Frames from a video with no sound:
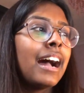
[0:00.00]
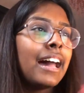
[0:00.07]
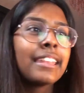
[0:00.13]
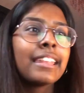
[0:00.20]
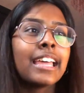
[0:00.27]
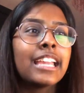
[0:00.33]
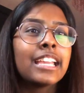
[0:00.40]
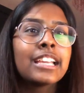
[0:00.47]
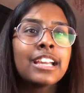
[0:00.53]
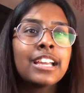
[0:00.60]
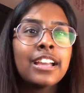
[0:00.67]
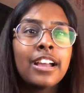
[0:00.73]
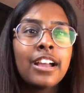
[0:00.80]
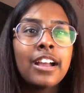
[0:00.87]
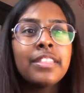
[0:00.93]
And like,
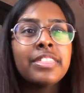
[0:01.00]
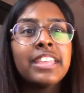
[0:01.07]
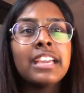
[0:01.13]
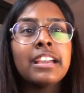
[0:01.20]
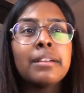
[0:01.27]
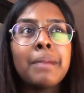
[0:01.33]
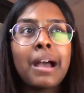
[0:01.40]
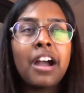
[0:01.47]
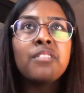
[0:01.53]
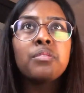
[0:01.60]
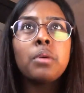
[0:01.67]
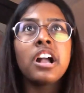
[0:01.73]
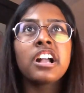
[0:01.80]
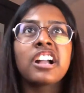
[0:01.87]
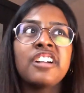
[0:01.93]
the amount of
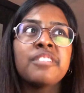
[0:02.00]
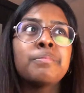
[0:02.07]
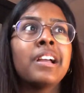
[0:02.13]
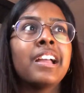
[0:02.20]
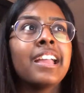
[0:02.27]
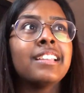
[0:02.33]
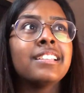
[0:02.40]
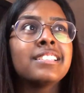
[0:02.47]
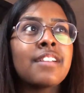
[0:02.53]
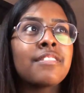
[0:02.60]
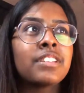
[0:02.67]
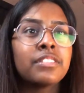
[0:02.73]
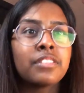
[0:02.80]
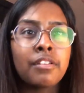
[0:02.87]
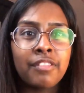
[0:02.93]
work I've put in
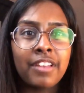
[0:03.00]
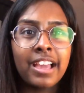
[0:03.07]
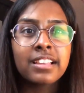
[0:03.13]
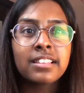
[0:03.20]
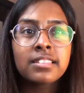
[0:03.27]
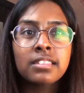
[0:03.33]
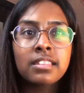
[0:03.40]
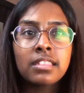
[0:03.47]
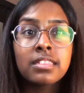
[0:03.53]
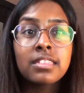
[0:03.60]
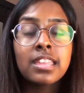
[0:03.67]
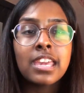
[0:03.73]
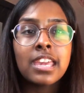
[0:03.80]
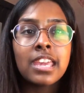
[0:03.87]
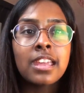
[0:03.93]
definitely reflects
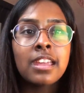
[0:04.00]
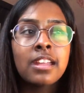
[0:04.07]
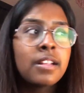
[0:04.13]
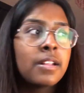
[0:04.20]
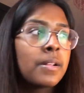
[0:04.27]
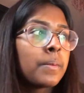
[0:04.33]
the